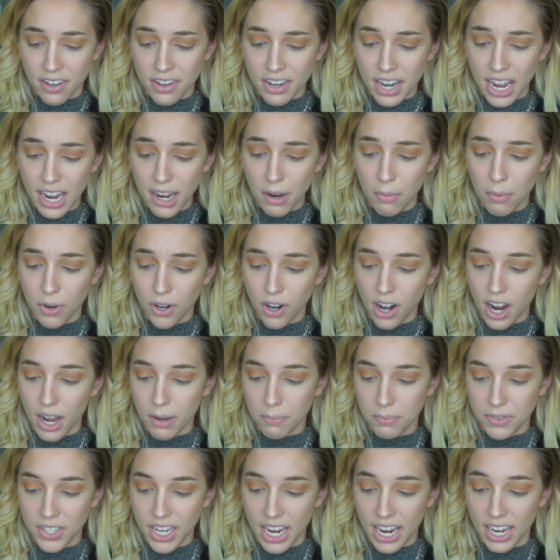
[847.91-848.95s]
Neighbor
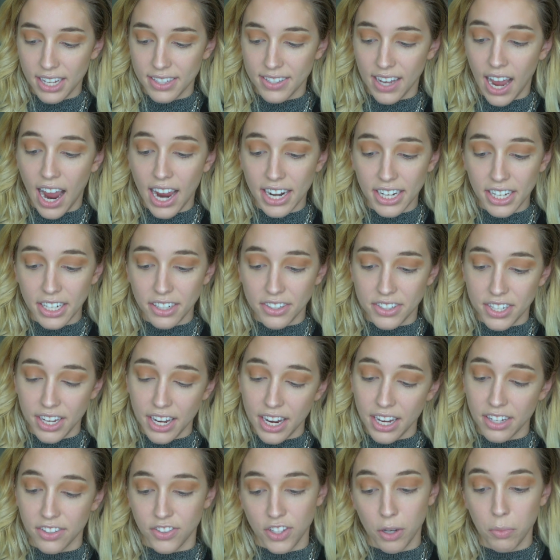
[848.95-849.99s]
updates, I need
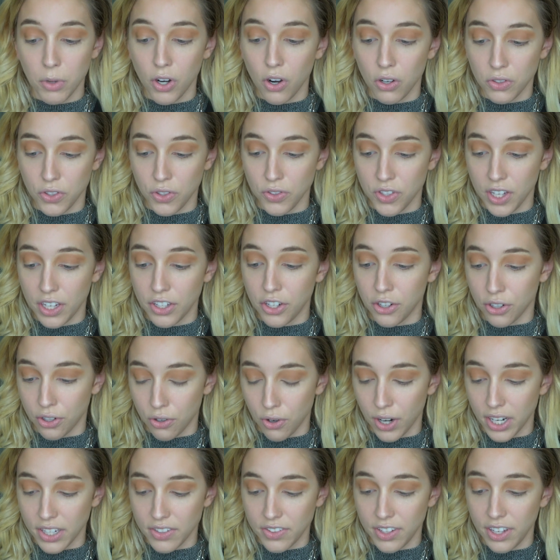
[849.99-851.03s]
tea, and someone also said you're
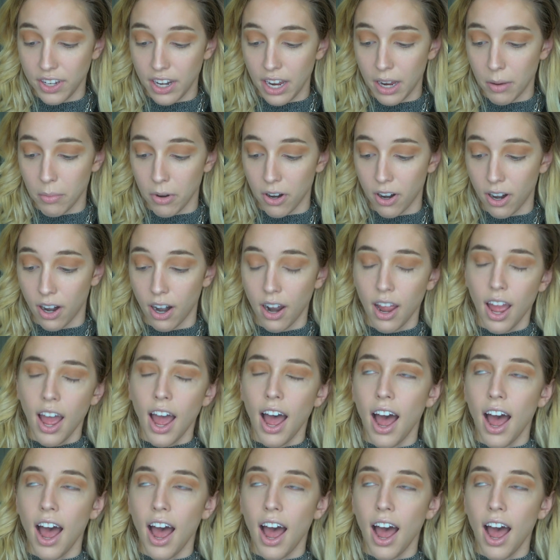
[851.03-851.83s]
crazy neighbor.